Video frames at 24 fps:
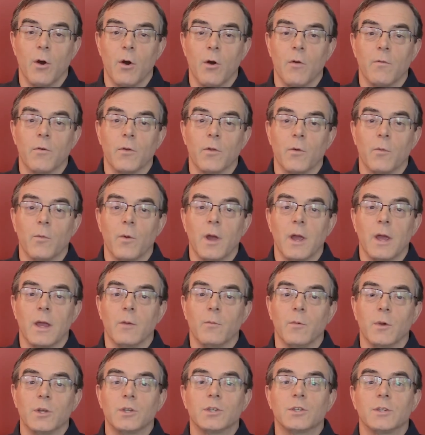over the way
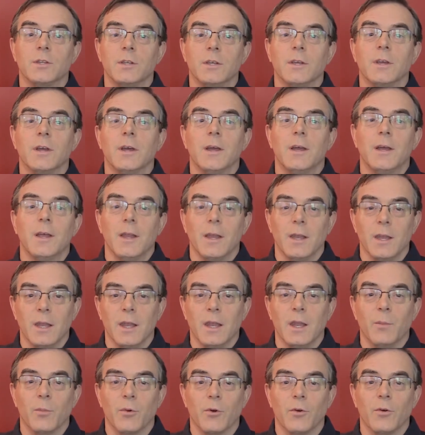in which the
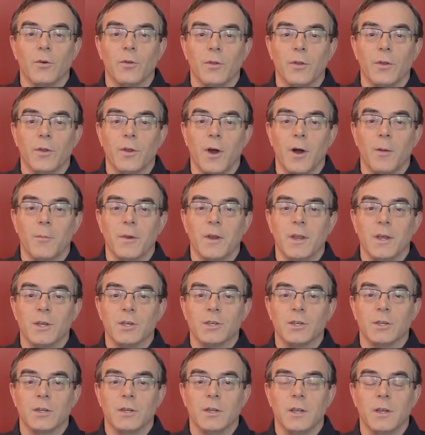Liberal
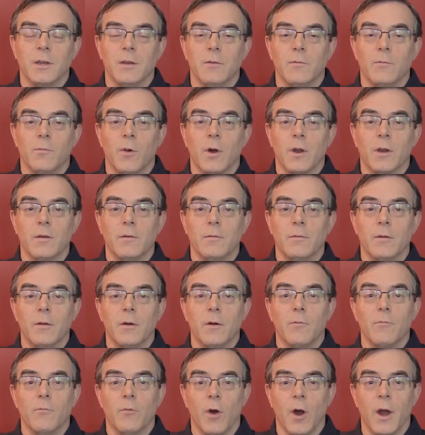nomination in one
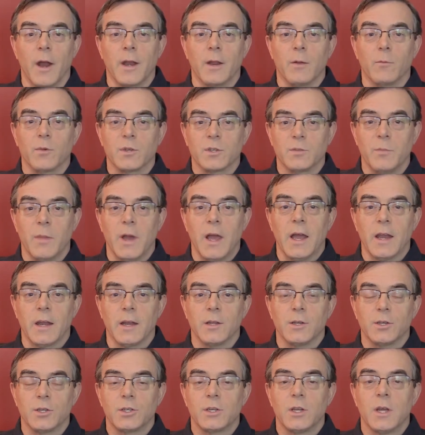riding was
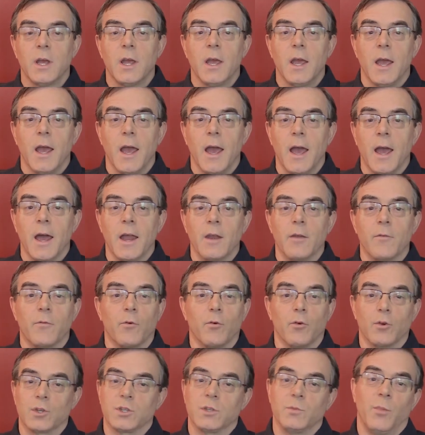managed. And of
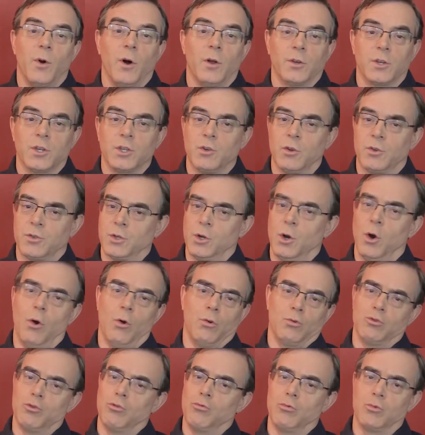course, the politician also said,
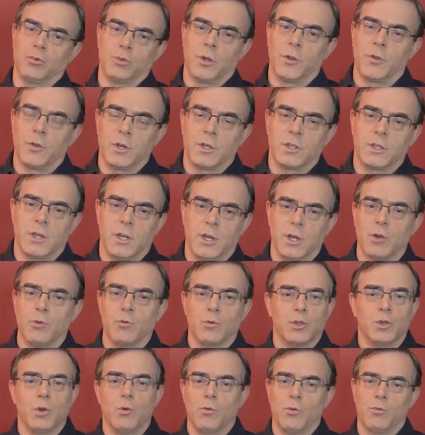oh, no, there's nothing to say here. There
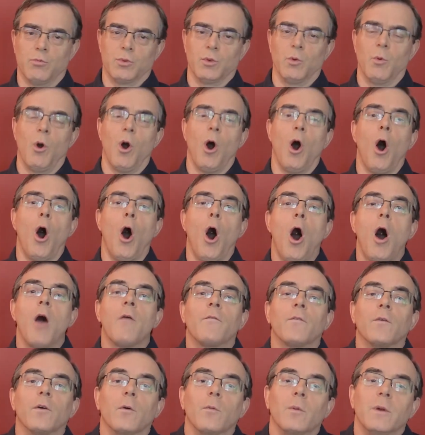was no
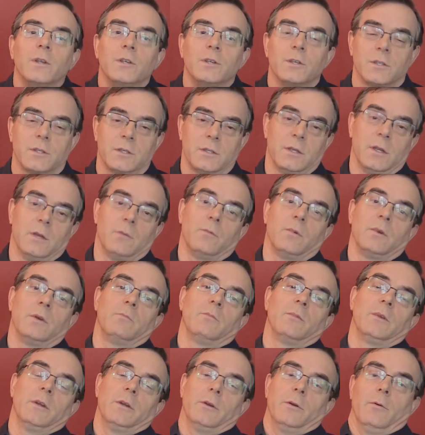offer. We just said,
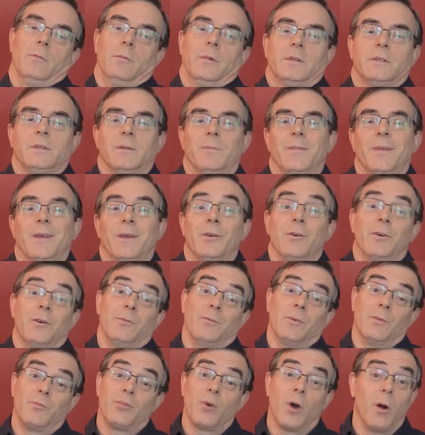something good
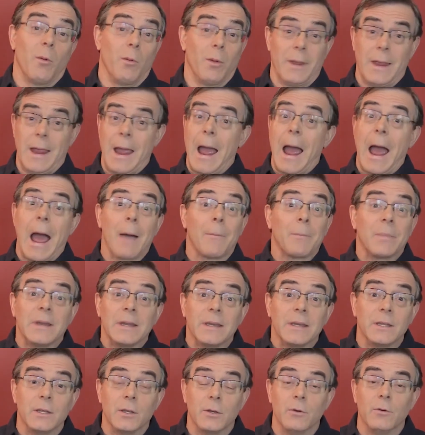would probably happen
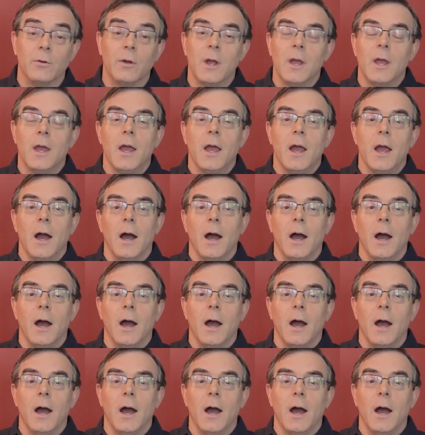to you.